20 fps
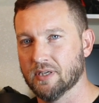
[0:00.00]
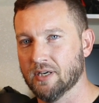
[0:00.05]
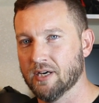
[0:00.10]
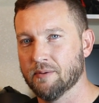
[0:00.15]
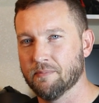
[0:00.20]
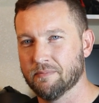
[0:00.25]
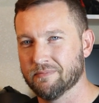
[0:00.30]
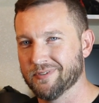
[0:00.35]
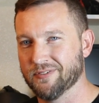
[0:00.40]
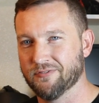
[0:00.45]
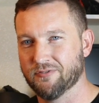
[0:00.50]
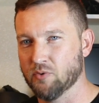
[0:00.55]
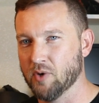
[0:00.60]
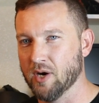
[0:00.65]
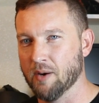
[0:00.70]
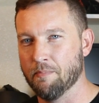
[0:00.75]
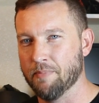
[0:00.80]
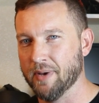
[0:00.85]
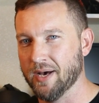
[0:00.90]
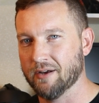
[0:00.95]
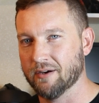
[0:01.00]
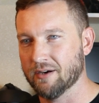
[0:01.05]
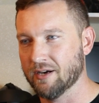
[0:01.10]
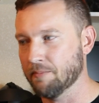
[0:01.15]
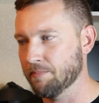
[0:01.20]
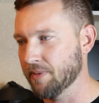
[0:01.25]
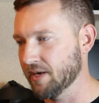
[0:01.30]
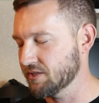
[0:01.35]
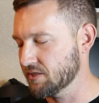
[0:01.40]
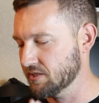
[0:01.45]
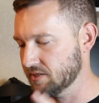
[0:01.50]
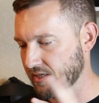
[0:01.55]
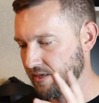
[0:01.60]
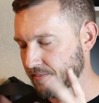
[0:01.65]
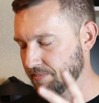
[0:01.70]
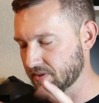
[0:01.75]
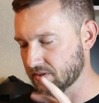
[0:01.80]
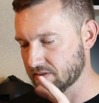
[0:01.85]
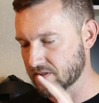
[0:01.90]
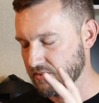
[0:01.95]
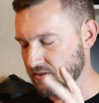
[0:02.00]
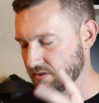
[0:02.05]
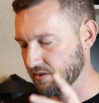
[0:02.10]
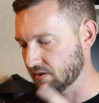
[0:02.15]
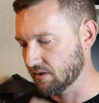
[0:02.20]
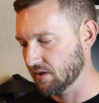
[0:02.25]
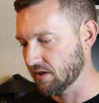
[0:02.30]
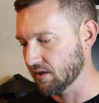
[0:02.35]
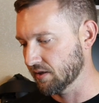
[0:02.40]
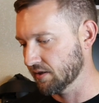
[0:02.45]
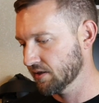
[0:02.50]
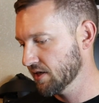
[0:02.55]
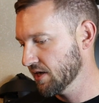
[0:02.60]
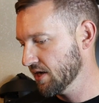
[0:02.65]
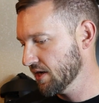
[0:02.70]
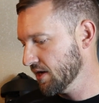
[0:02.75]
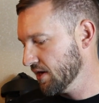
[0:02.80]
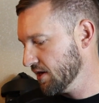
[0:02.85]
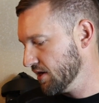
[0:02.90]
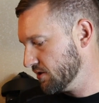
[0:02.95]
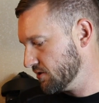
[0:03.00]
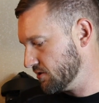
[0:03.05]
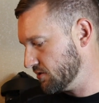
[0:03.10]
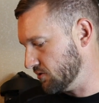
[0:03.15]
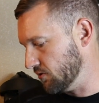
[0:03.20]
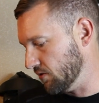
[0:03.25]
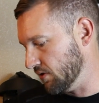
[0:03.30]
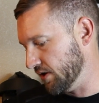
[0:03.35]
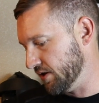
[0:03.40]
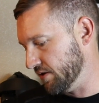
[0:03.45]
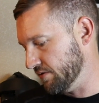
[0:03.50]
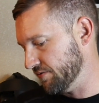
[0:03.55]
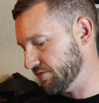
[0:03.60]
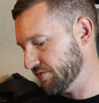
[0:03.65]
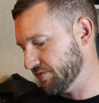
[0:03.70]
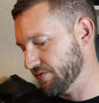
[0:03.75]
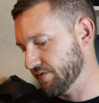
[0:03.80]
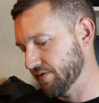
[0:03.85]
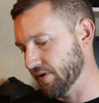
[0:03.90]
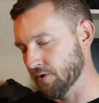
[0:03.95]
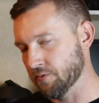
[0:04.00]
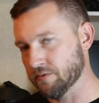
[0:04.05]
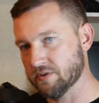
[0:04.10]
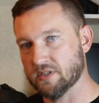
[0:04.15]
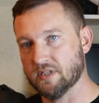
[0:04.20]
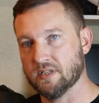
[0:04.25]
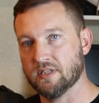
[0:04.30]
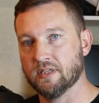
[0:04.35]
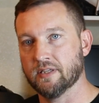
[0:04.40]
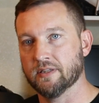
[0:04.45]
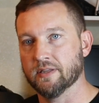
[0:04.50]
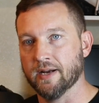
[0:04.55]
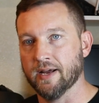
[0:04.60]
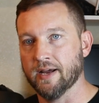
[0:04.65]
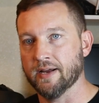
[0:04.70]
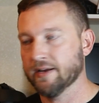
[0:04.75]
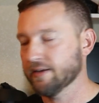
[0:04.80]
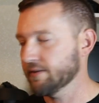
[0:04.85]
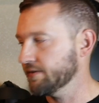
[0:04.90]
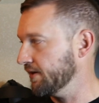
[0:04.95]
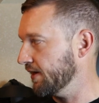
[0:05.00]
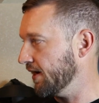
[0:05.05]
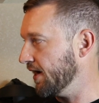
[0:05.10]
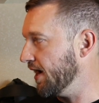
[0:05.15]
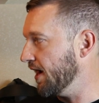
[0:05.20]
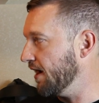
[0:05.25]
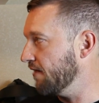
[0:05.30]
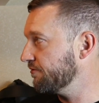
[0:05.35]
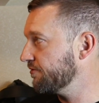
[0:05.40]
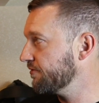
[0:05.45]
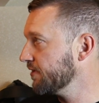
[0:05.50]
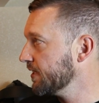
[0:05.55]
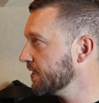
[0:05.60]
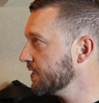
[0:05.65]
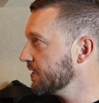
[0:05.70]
If you wear a belt, it all bunches up, and it's just a long story of OCD that I have.